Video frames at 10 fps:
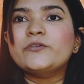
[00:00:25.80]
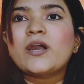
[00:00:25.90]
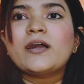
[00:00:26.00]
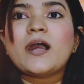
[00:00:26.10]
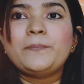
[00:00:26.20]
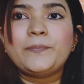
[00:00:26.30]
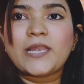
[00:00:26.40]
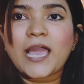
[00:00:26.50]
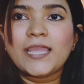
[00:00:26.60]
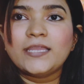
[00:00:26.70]
you are
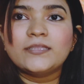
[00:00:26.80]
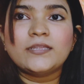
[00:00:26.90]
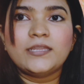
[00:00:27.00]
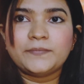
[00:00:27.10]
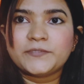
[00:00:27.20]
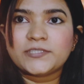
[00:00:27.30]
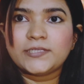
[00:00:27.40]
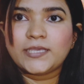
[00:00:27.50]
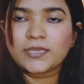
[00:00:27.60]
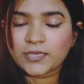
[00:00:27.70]
applying the
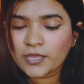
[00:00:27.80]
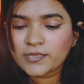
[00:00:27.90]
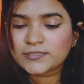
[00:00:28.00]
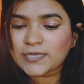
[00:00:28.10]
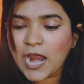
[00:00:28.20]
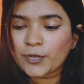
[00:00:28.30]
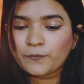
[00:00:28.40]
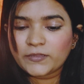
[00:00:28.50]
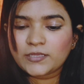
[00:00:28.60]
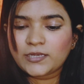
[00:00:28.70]
lipstick, start
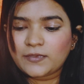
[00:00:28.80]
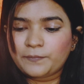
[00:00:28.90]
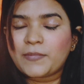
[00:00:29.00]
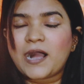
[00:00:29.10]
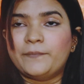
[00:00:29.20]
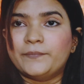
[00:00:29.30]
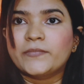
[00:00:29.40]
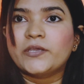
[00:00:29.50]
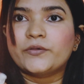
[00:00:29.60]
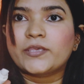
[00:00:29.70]
with the lip balm.
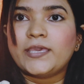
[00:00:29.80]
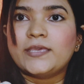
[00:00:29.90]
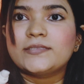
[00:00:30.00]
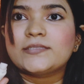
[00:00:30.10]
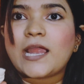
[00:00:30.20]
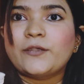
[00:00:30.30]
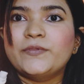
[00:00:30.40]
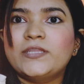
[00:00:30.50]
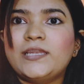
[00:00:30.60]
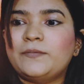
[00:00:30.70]
Okay, start
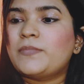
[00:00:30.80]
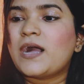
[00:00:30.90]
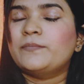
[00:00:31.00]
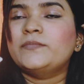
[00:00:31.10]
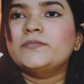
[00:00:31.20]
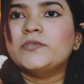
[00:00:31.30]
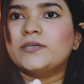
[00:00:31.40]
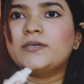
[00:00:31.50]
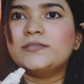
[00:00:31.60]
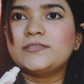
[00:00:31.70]
with the lip balm.
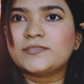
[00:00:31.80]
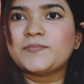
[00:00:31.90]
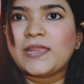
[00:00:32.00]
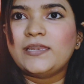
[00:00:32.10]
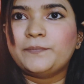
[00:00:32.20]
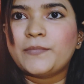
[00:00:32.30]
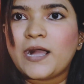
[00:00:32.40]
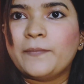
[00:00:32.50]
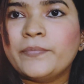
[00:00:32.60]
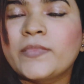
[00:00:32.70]
This is my lip
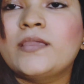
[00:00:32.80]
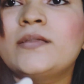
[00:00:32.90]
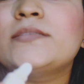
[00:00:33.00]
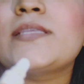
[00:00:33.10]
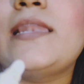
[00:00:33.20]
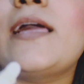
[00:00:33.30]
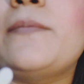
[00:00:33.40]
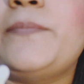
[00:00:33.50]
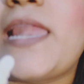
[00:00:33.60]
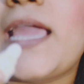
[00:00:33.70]
balm. So I'll
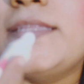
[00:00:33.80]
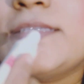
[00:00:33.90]
apply